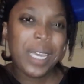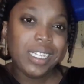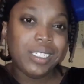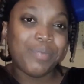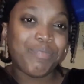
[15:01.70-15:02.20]

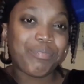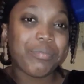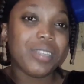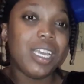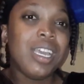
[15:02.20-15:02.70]
bell,
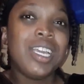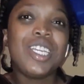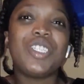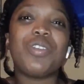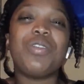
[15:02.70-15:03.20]

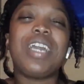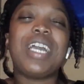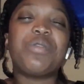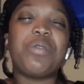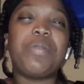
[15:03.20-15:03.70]
so you
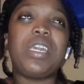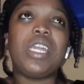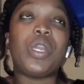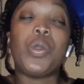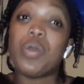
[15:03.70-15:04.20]
guys will be
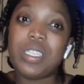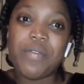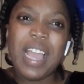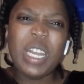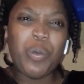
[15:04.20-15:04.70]

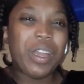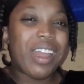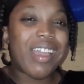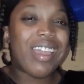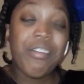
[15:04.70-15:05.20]
notified
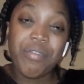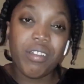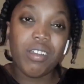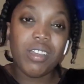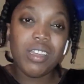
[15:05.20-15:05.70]

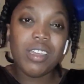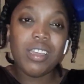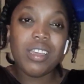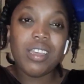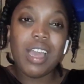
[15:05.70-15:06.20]
whenever
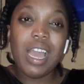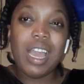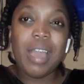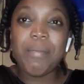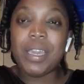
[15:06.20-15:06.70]

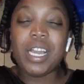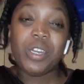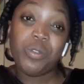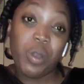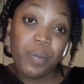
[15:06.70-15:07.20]
I make a
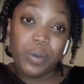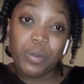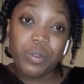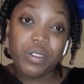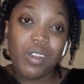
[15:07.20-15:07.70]
new
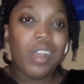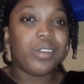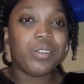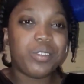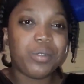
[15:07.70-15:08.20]
upload on
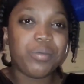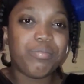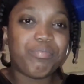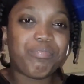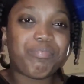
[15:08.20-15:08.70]
YouTube.
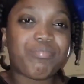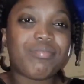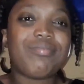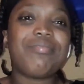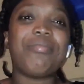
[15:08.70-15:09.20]

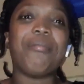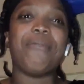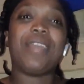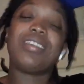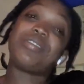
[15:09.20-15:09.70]

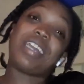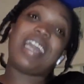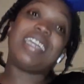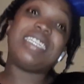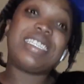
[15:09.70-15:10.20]
So
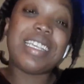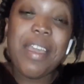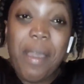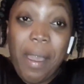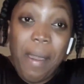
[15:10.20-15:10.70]
guys,
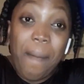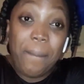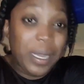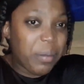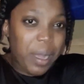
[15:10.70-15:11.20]

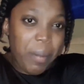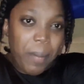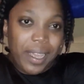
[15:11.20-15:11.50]
make up grandma